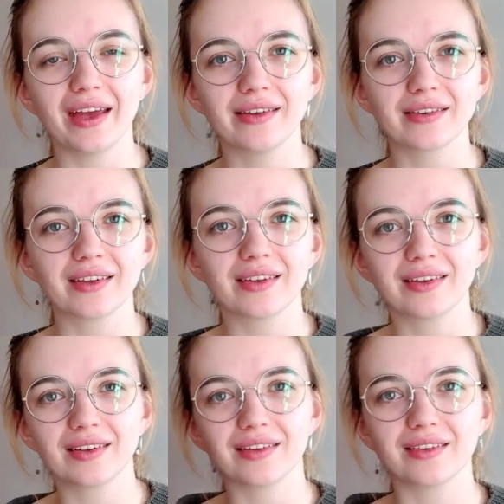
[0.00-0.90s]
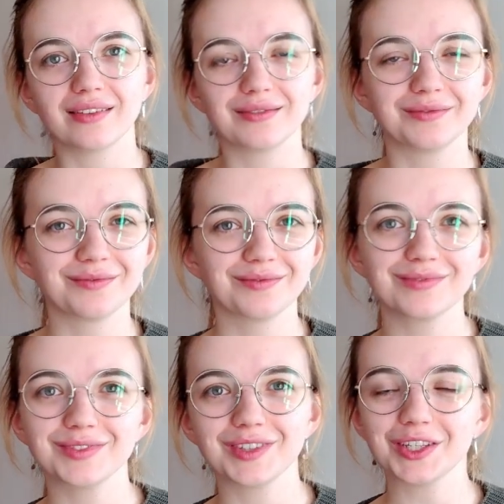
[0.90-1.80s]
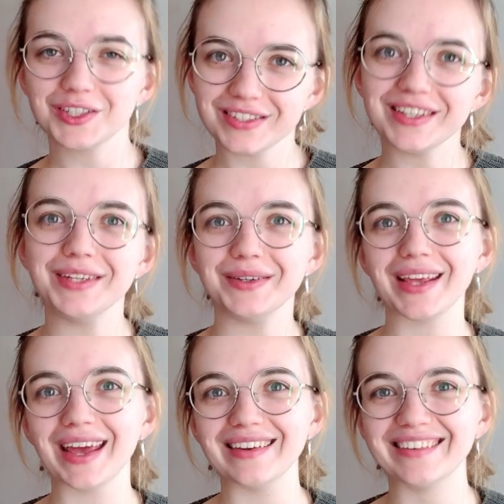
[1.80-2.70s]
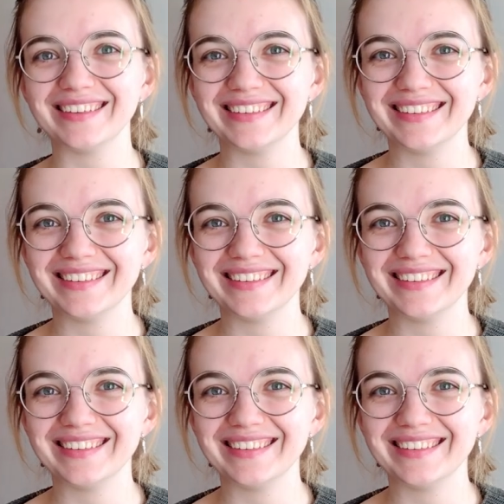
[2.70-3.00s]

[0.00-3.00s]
and uh, good to see you again.